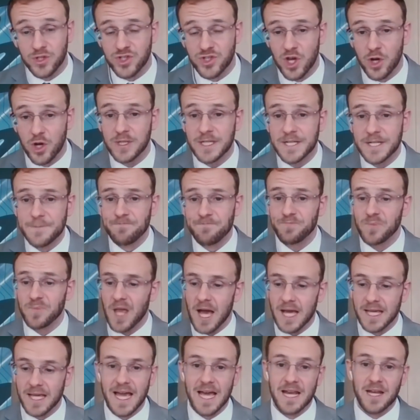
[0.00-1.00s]
So
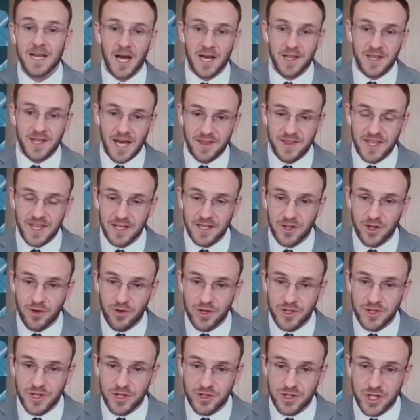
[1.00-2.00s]
again, I, I think
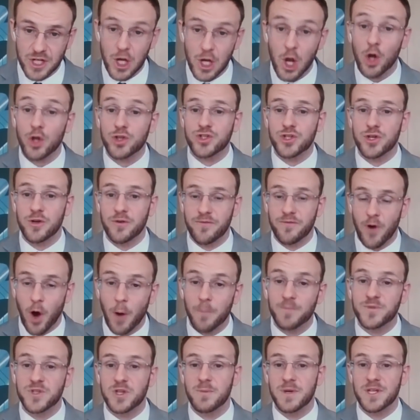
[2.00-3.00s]
there, there's lots of
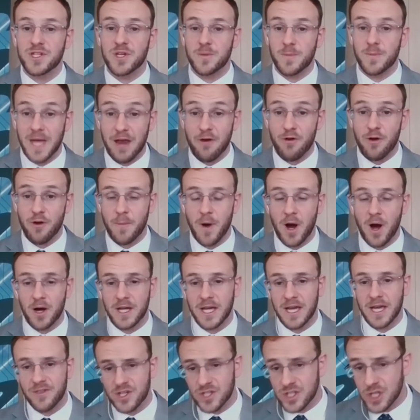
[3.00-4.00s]
optimism here in
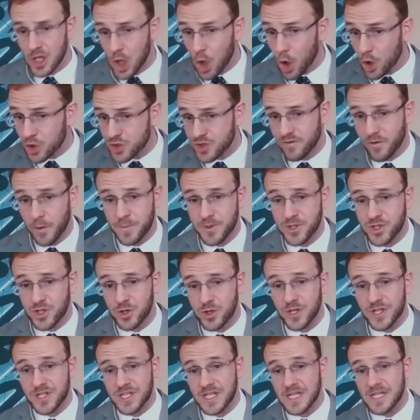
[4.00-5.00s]
market. There's lots of
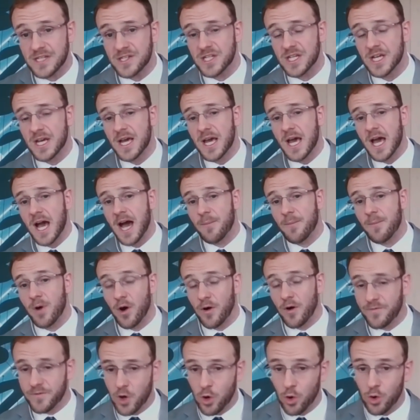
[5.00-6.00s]
opportunities. Um,
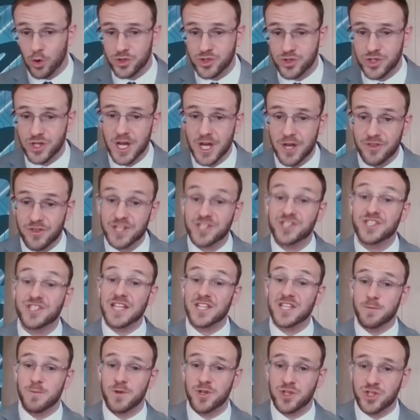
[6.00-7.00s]
of course, this
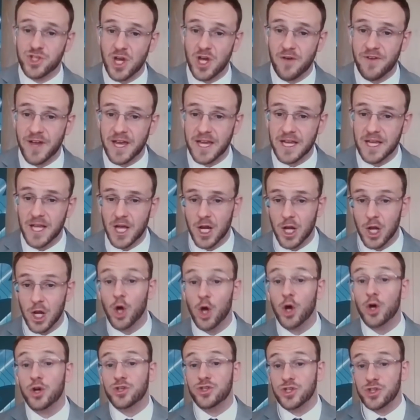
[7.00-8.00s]
sentiment survey
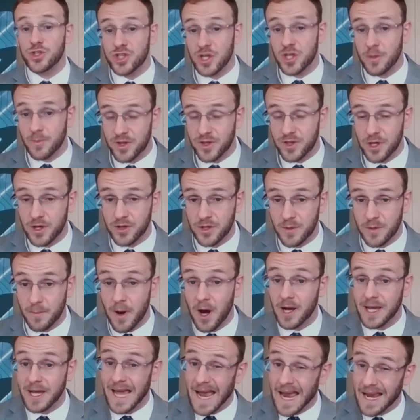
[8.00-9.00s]
looks at some of the, the,
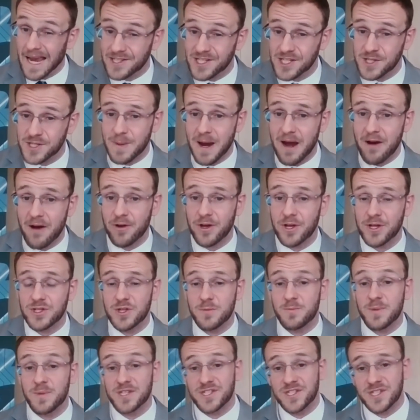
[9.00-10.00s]
market access barriers, the
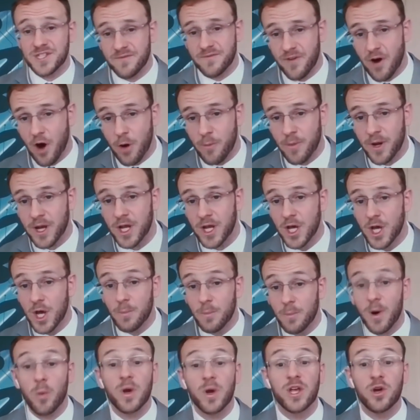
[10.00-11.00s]
business environment,
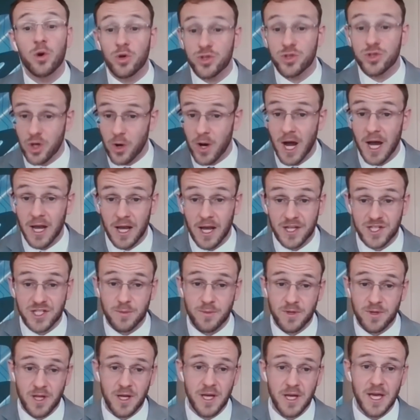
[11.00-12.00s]
but we also highlight some of
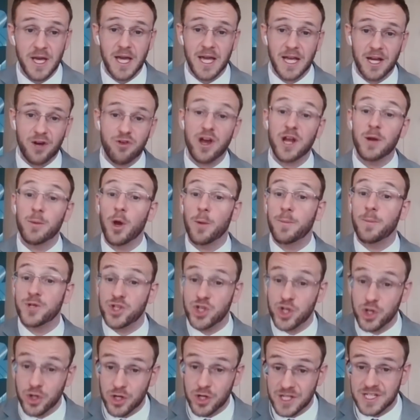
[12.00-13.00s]
the incredible
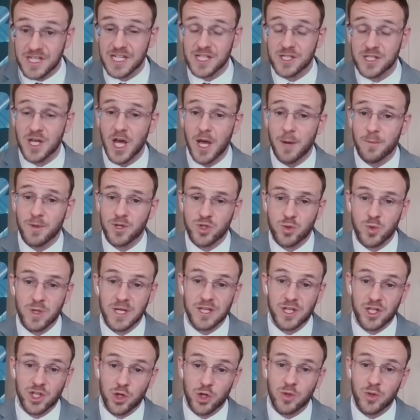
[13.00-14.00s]
opportunities between
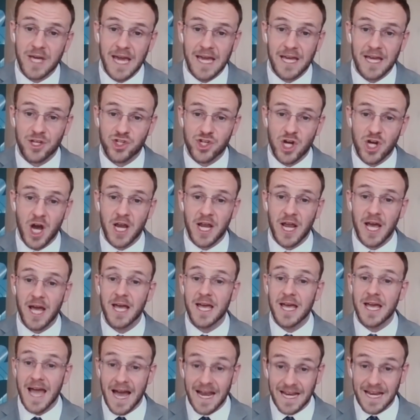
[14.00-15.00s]
the UK and China.
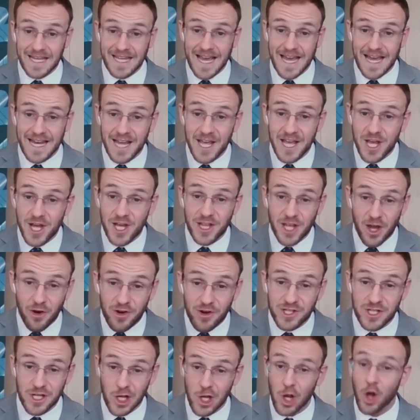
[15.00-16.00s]
And again, there is
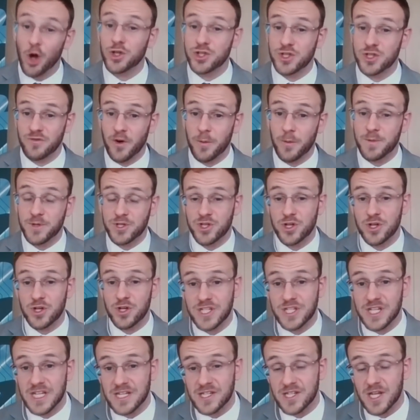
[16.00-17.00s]
lots of
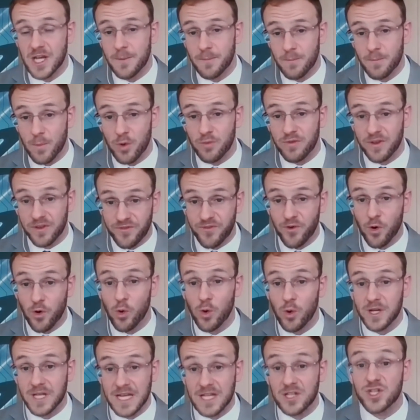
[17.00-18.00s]
opportunities moving
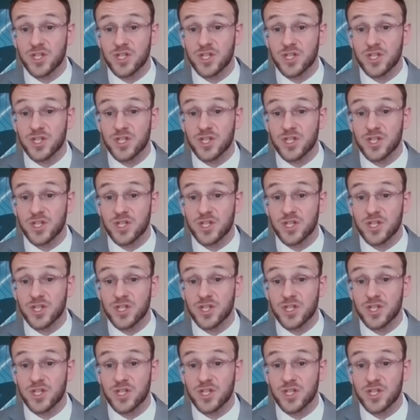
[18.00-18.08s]
forward into